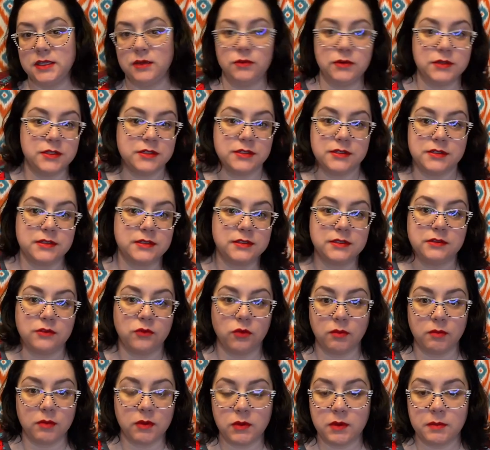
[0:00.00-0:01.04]
which is
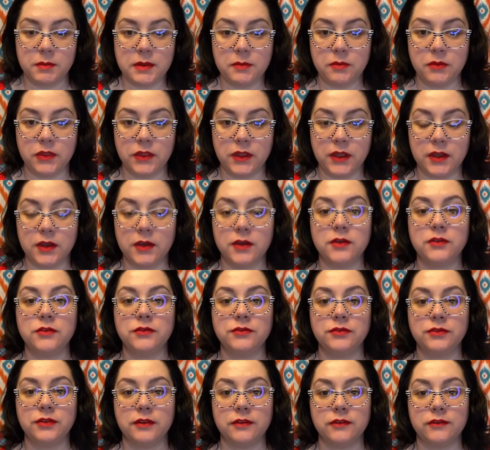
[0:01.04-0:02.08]
normally what people think
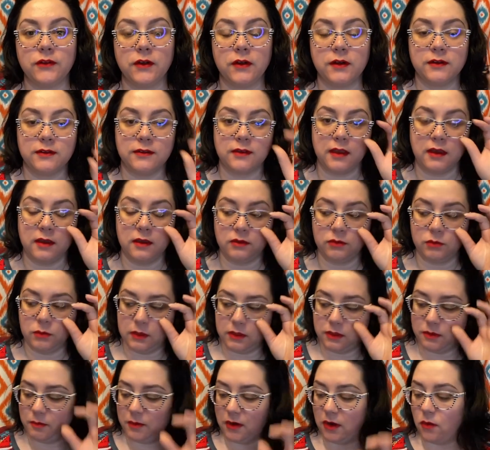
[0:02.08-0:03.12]
of as far as highs
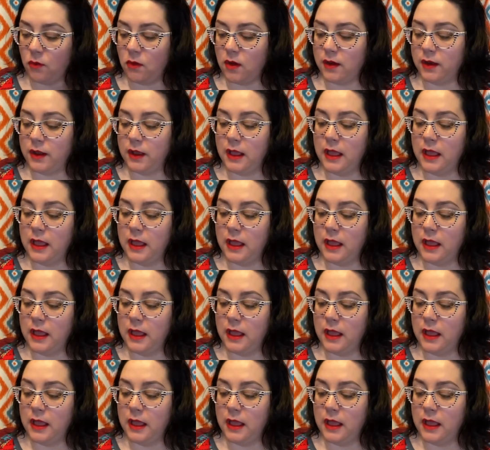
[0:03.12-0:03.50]
with marijuana.